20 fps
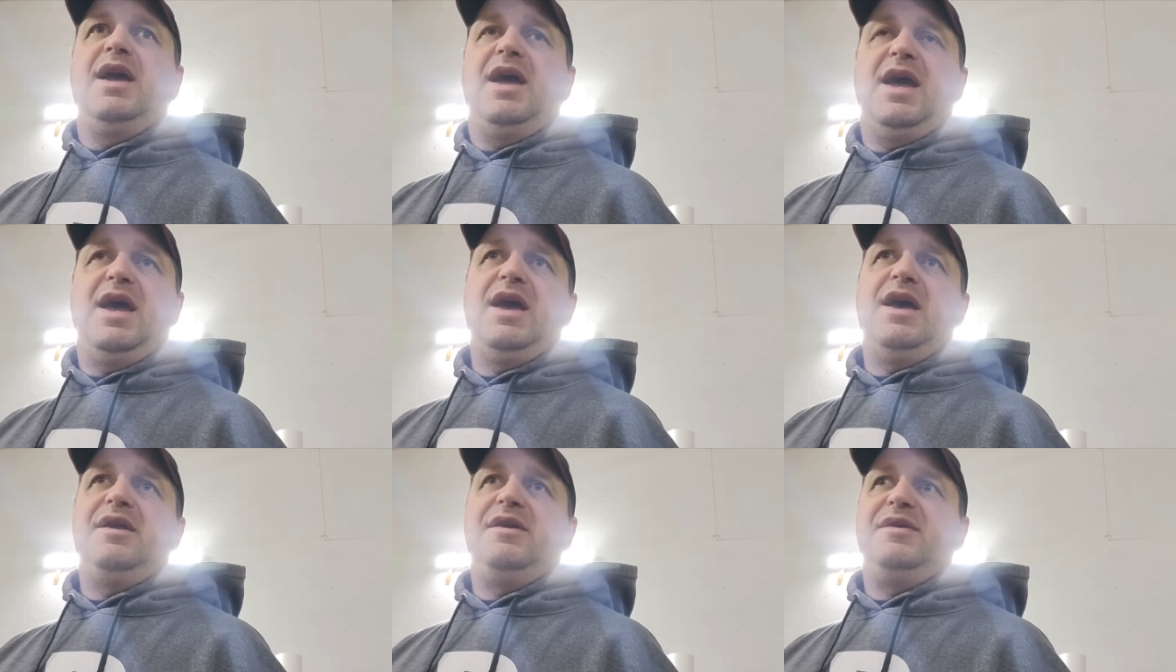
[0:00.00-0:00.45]

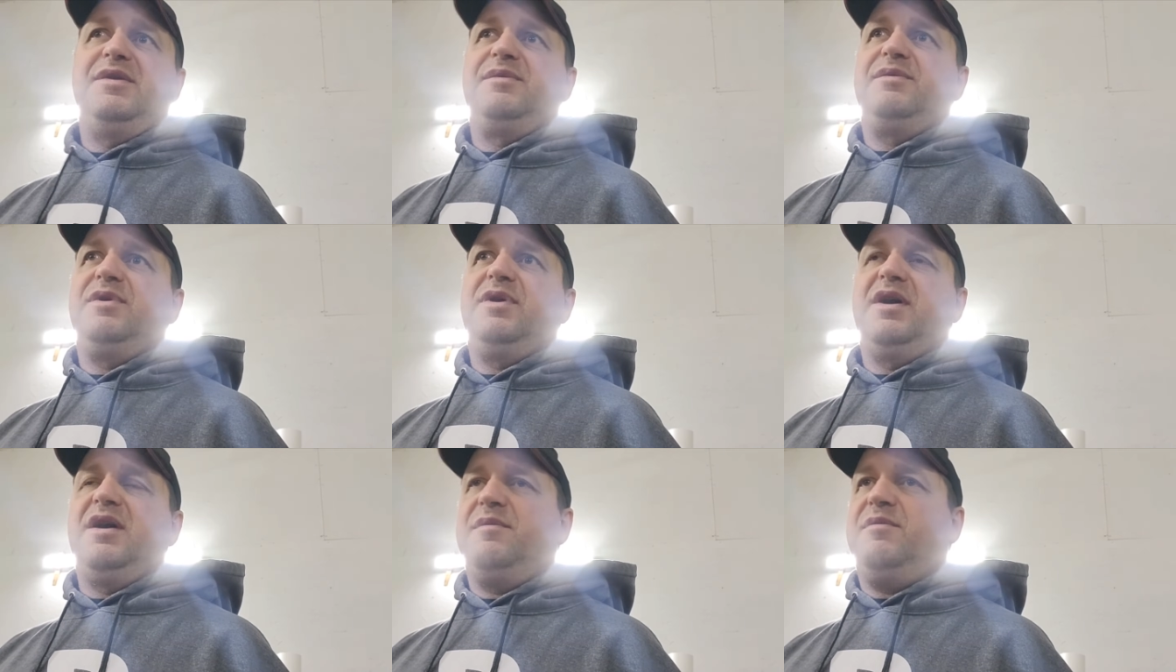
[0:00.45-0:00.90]

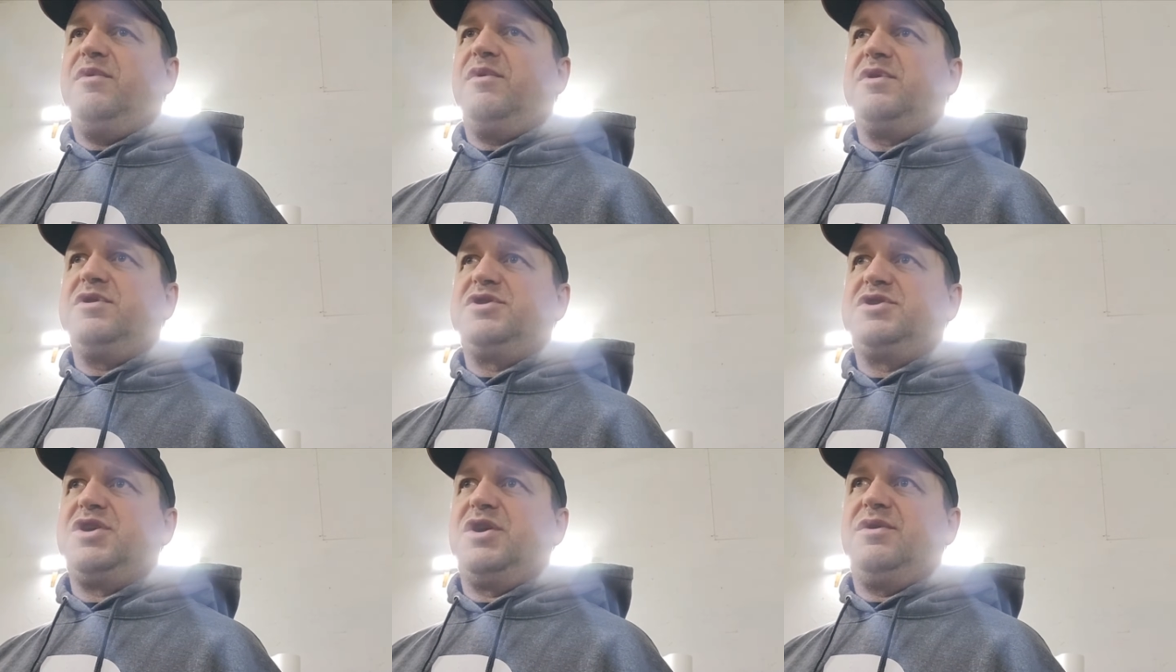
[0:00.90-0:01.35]
and we'll have
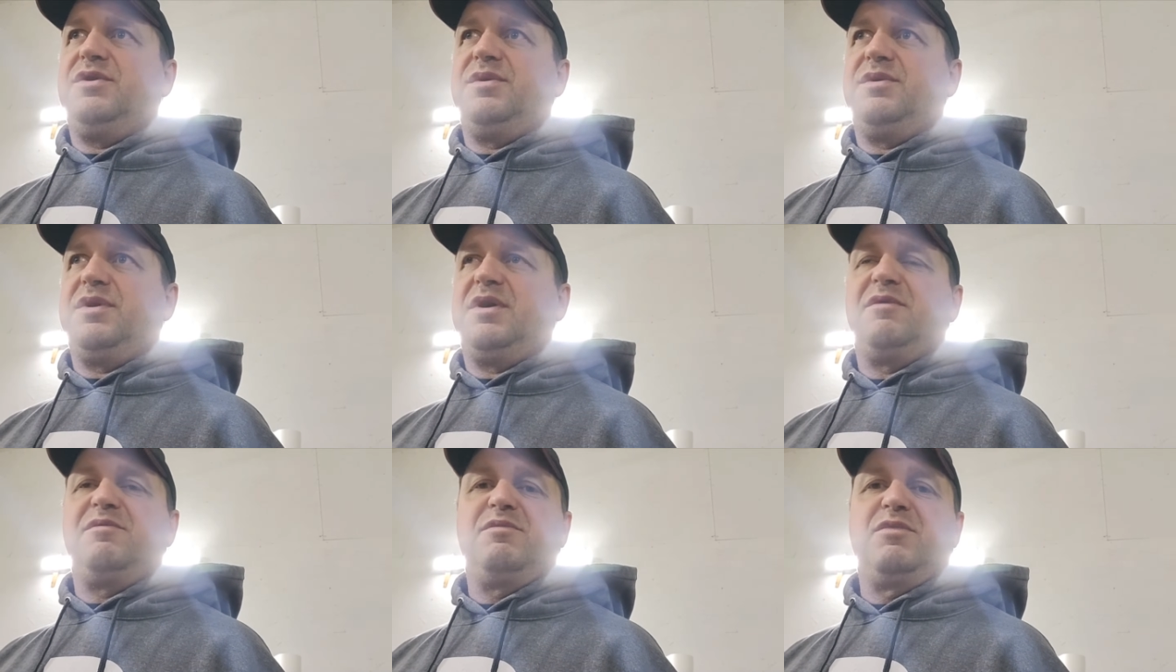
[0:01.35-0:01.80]
more to show
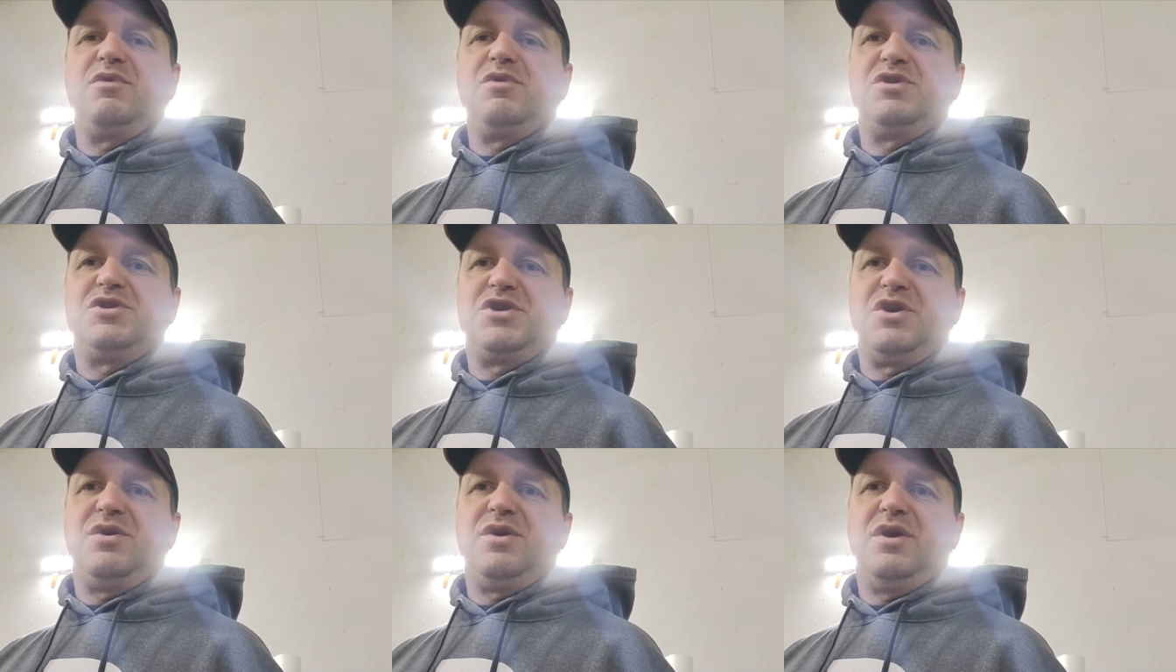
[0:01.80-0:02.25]
you. We'll have
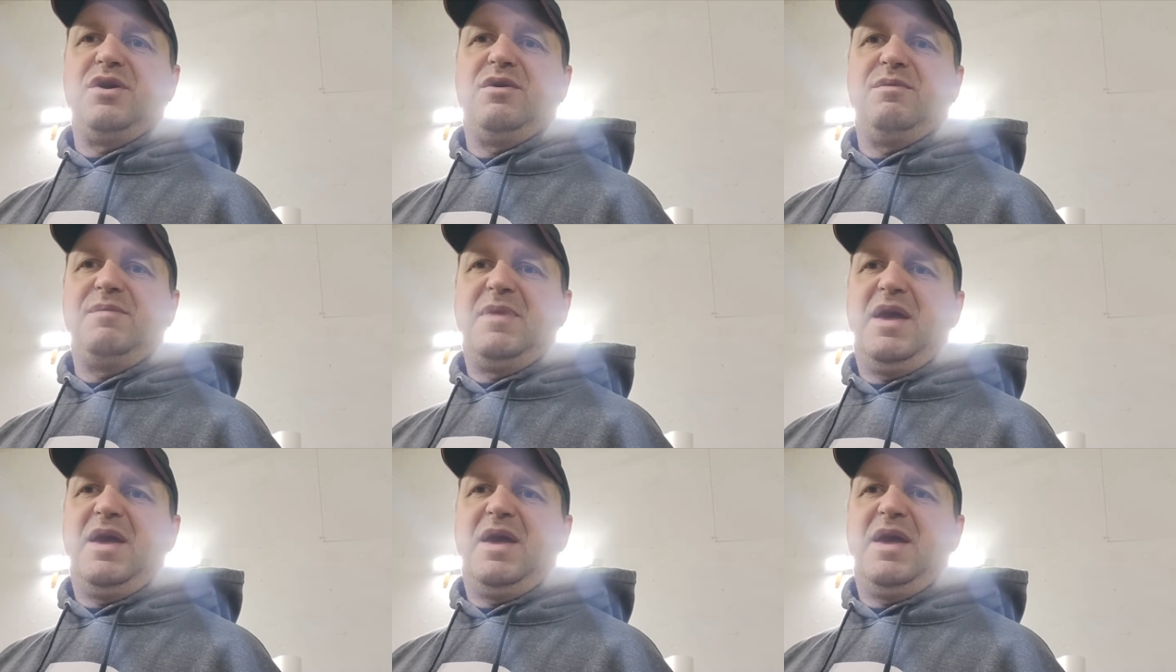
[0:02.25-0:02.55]
more to show you.